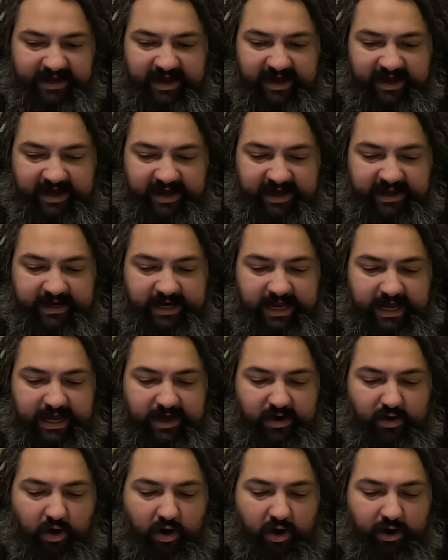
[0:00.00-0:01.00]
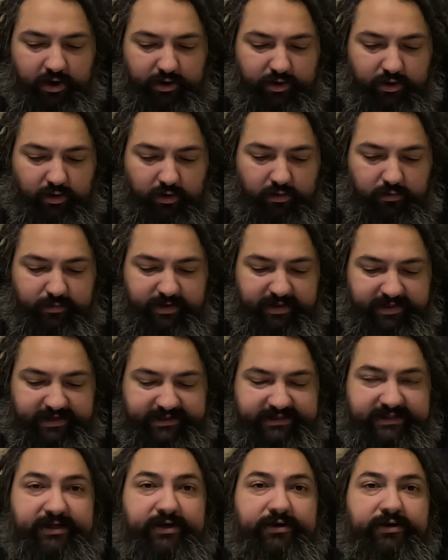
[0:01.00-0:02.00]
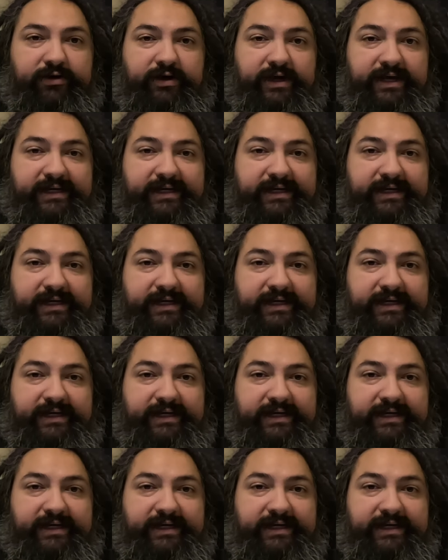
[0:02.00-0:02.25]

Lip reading: and our goal with this dinner